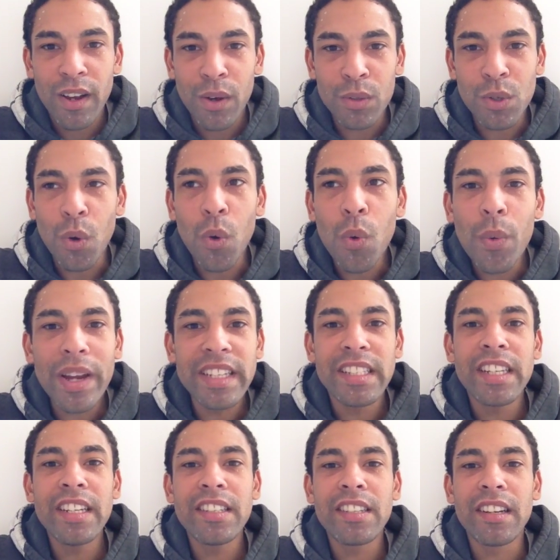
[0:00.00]
always
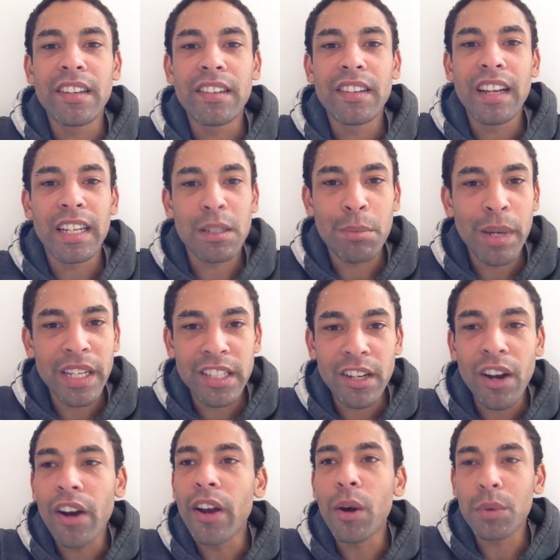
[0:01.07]
teaching. As a
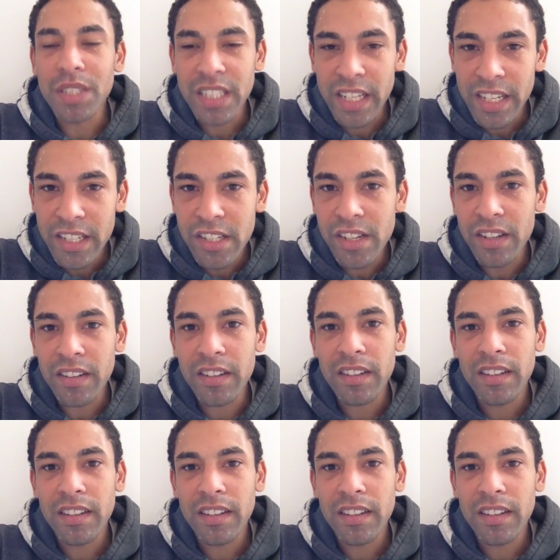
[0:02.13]
PTI, I was teaching.